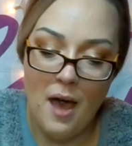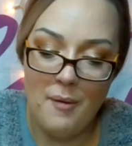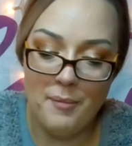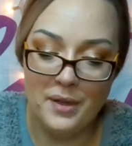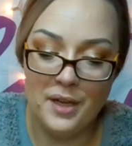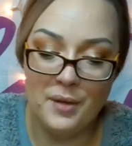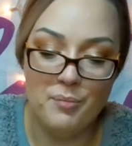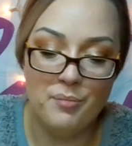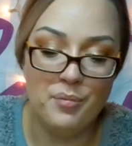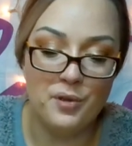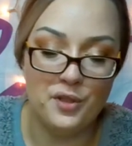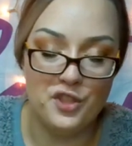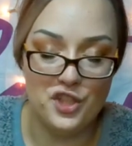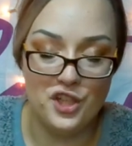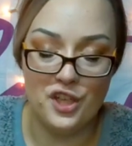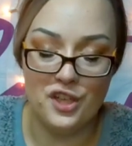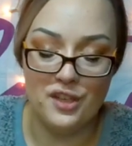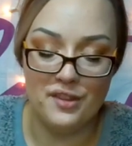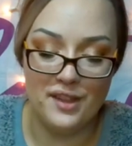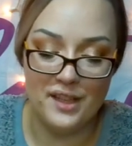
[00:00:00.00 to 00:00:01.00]
I'm going to
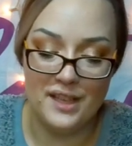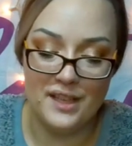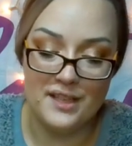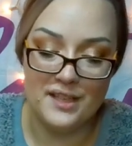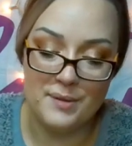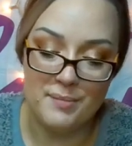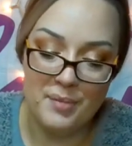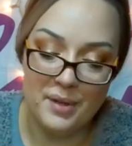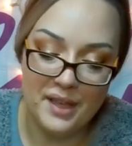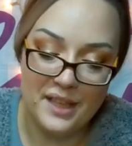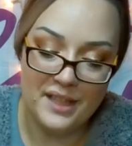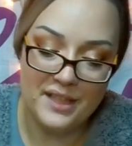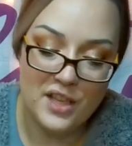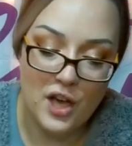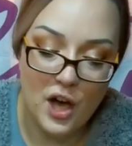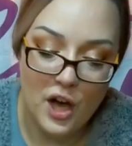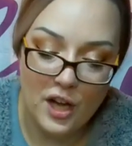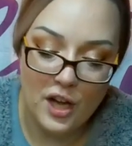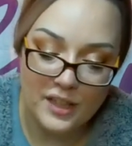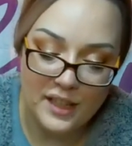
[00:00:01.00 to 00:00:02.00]
butcher this, but
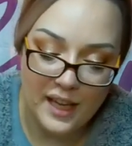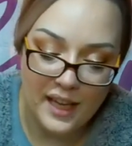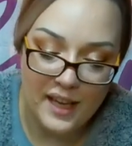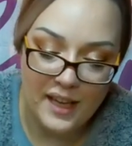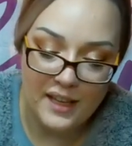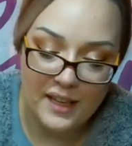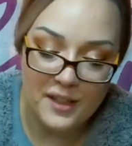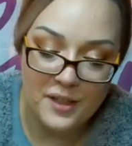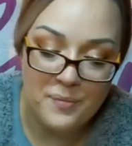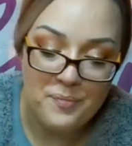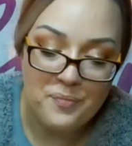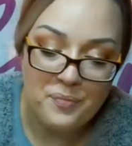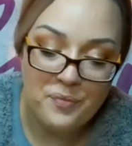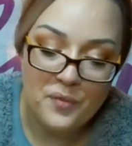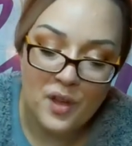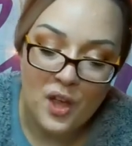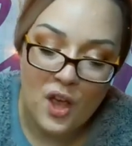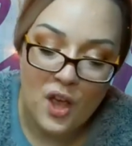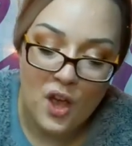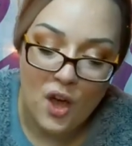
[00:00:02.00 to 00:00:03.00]
it's called an
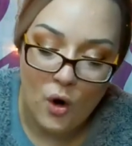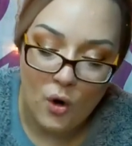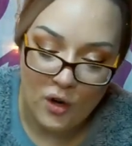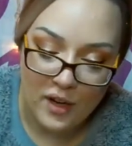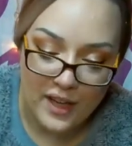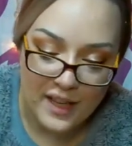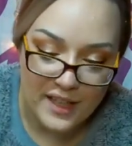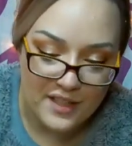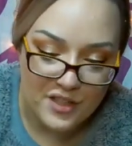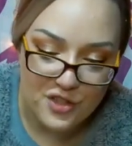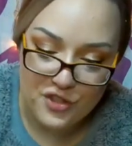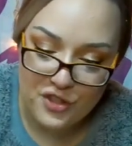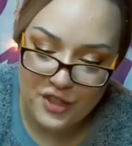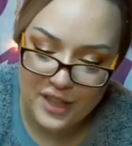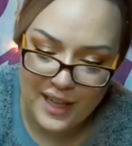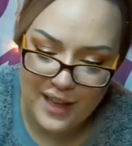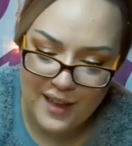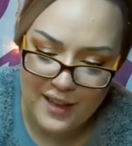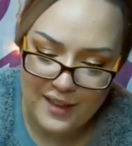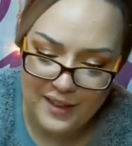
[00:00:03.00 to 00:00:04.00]

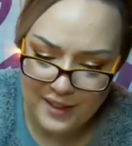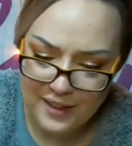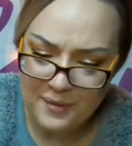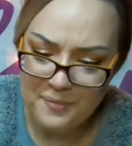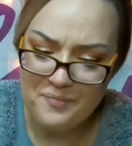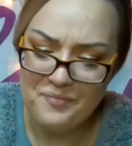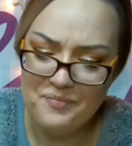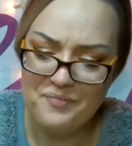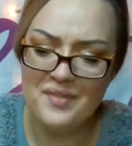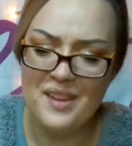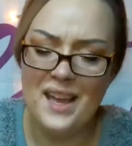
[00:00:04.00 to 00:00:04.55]
orchestrion.